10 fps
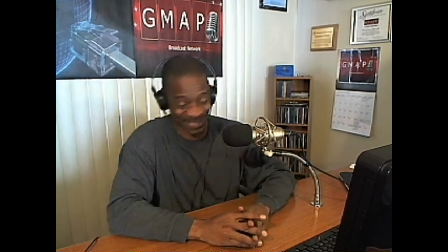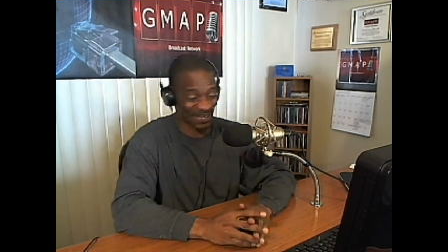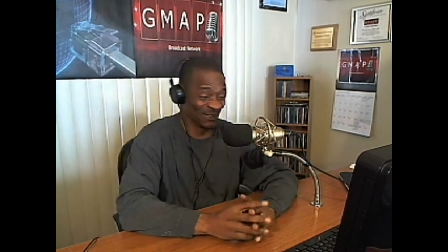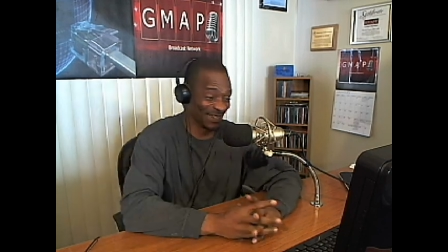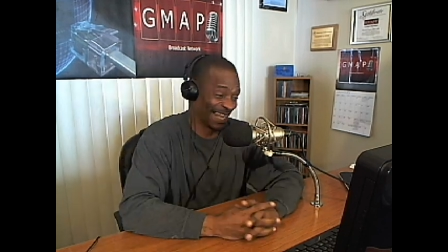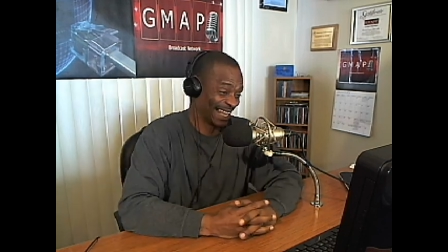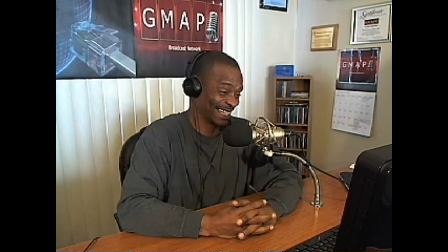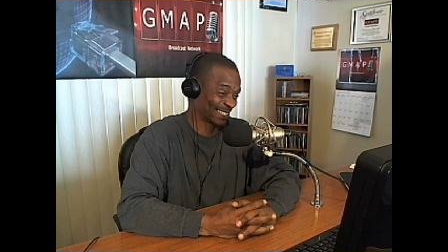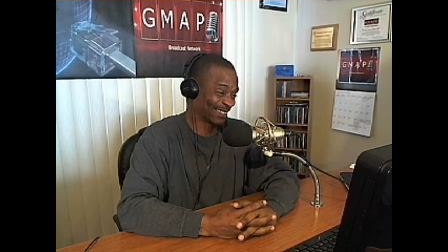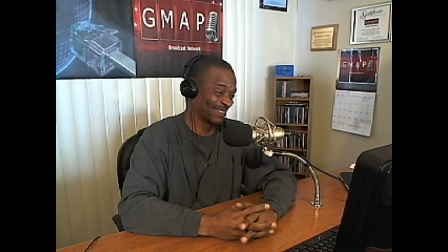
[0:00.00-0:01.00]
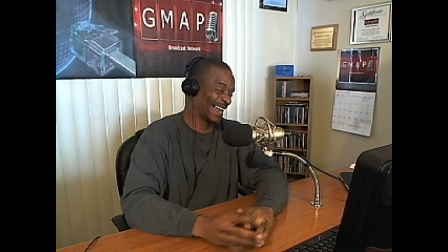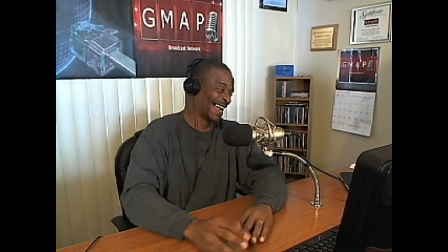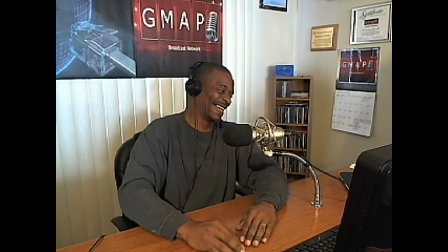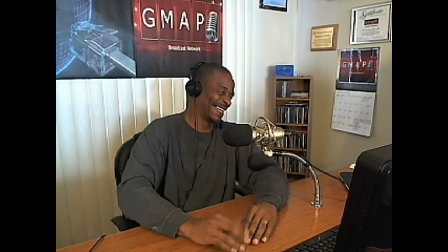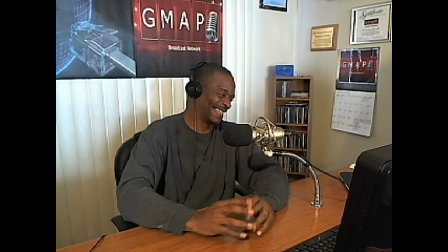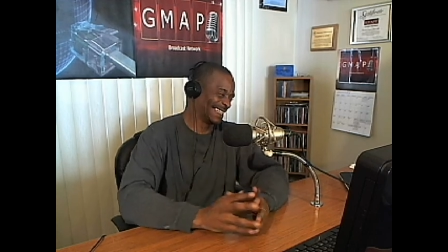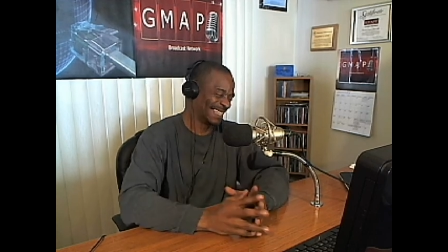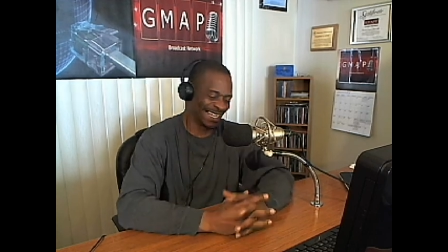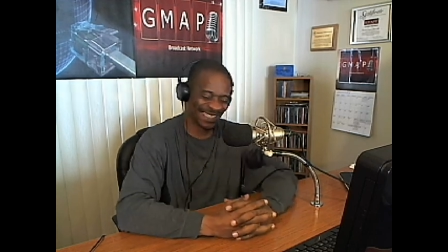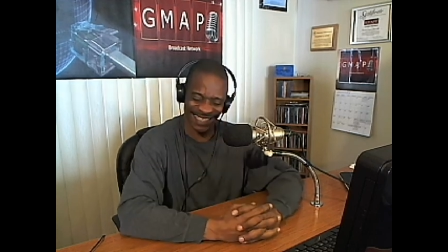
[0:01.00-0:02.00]
No, that's right.
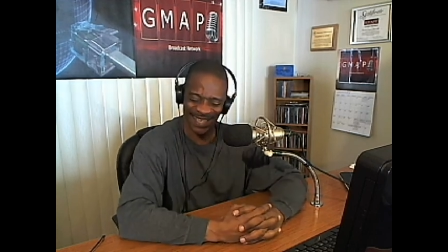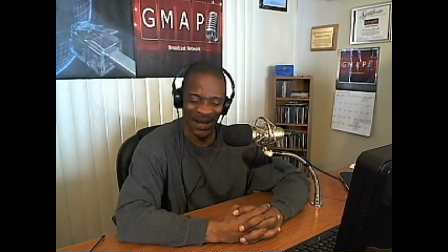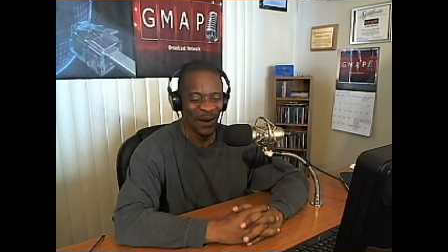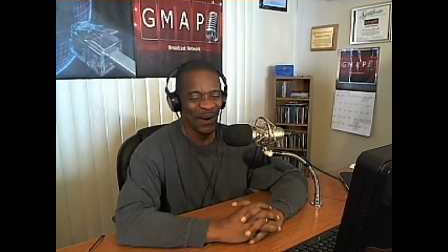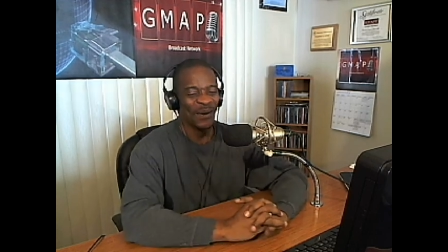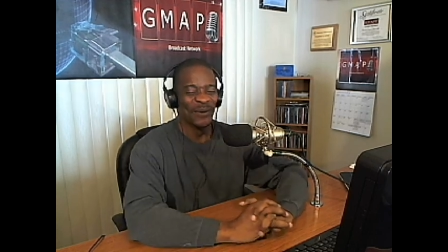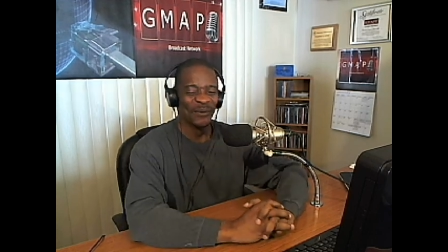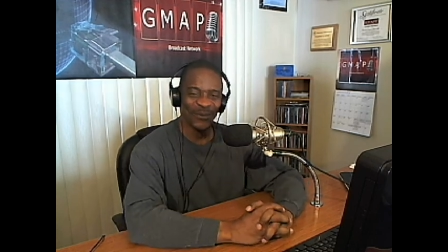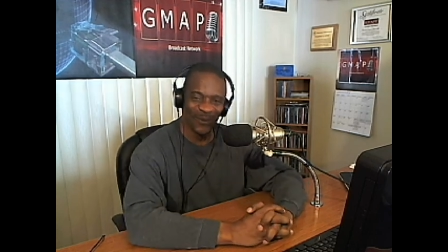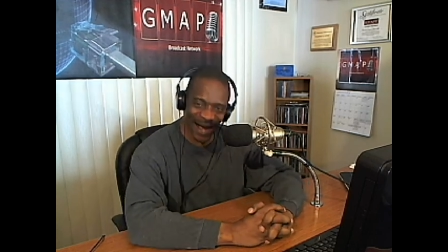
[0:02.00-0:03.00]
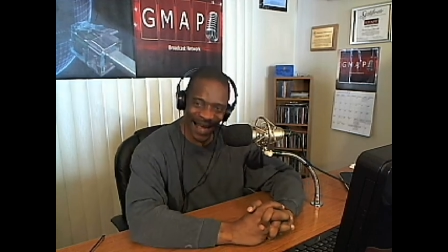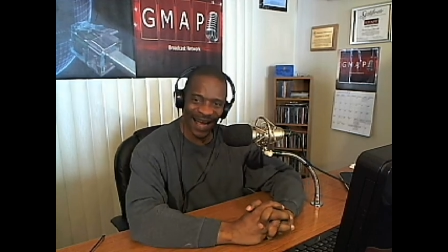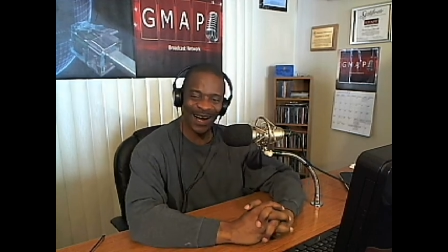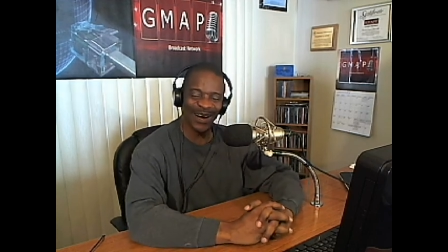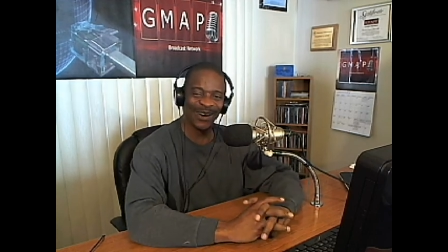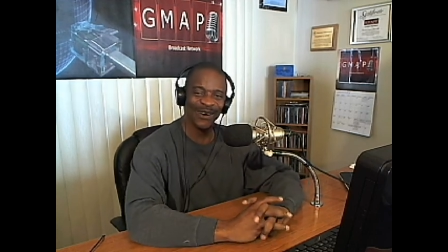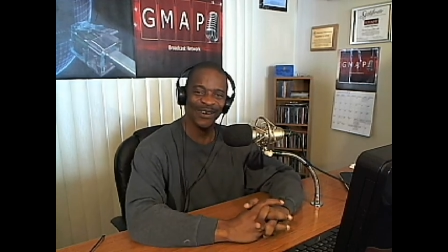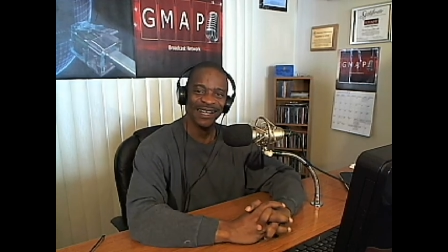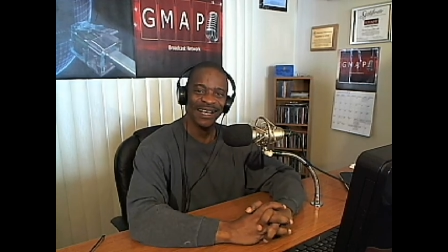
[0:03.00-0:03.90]
That's wow.